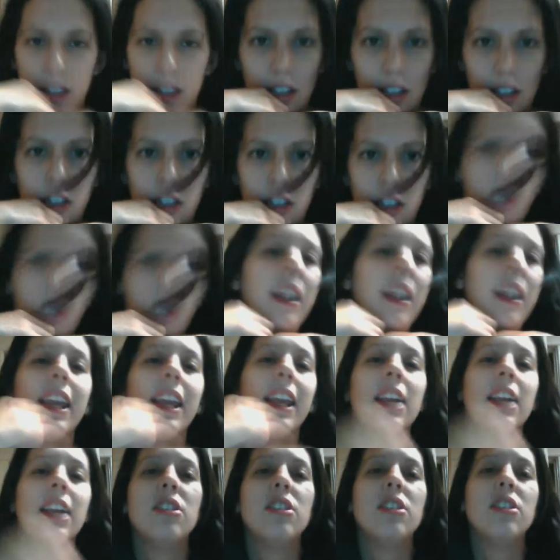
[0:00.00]
and I
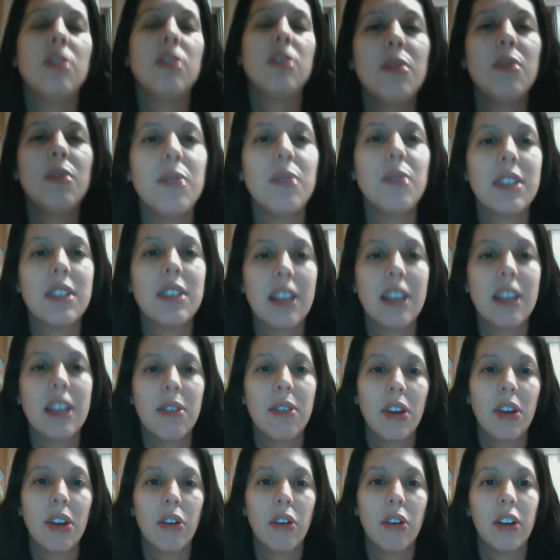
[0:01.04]
can't do the same
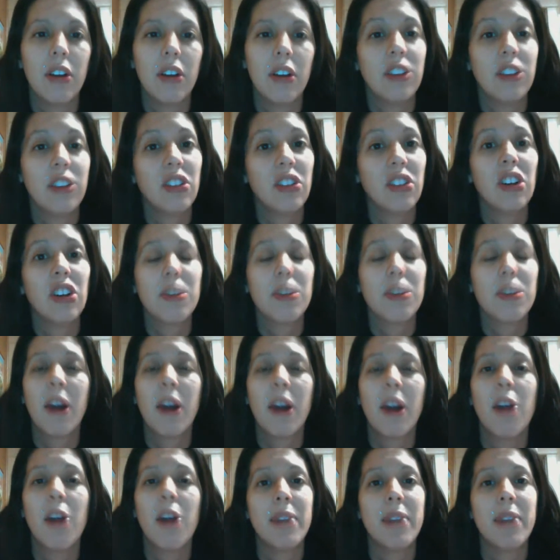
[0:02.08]
thing over. It just hurts my
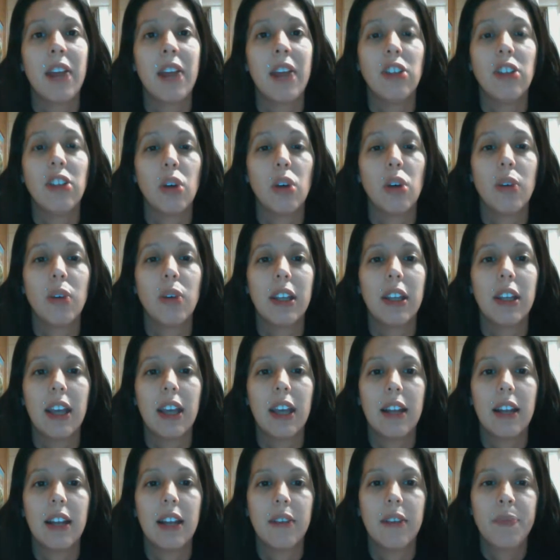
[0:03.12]
arm, and I don't want to
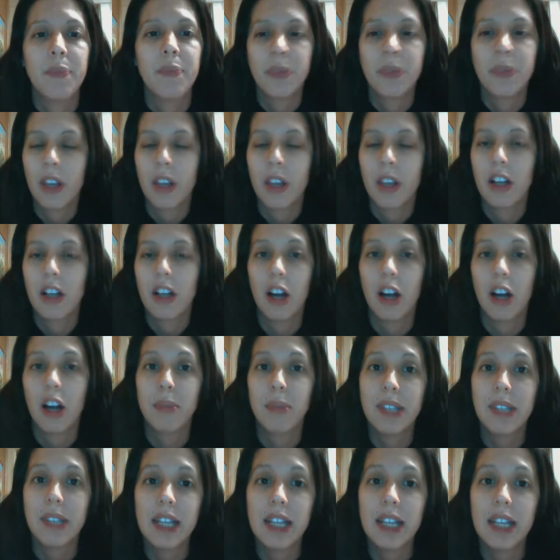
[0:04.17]
get
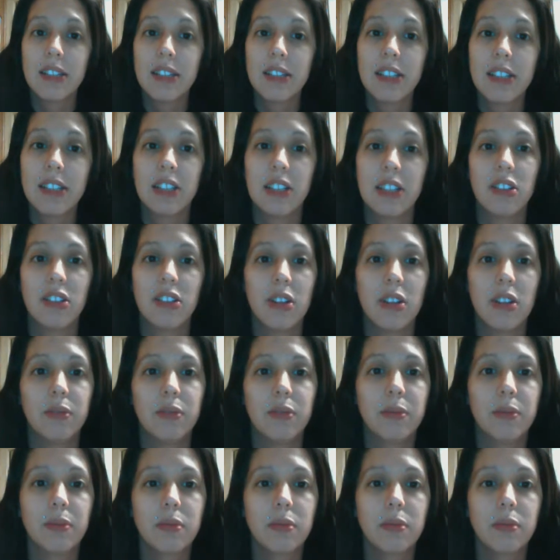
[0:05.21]
carpal tunnel syndrome.